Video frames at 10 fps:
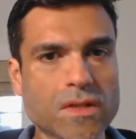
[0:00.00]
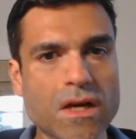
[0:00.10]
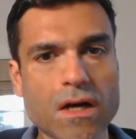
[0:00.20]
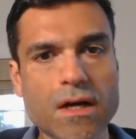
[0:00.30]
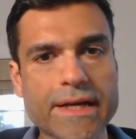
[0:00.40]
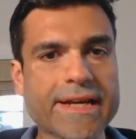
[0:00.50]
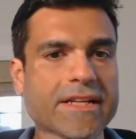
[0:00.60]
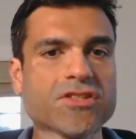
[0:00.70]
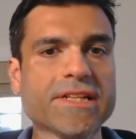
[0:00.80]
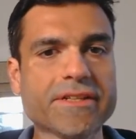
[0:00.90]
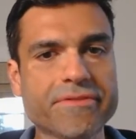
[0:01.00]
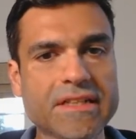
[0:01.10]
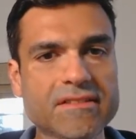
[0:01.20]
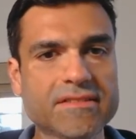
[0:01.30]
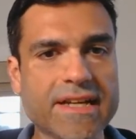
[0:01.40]
It actually
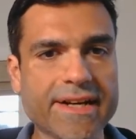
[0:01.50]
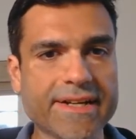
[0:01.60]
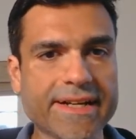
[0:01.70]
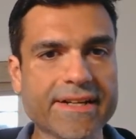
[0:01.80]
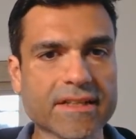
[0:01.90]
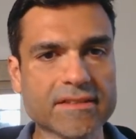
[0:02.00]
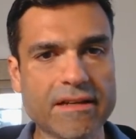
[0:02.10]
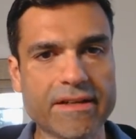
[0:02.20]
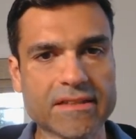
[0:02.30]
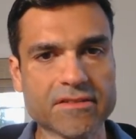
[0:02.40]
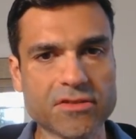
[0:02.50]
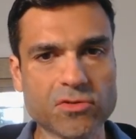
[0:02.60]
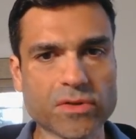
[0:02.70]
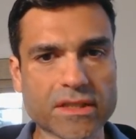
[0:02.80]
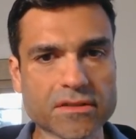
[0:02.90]
reveals that it does have access to
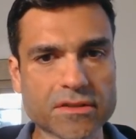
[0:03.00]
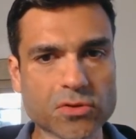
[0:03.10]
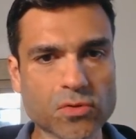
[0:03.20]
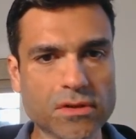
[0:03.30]
another tool.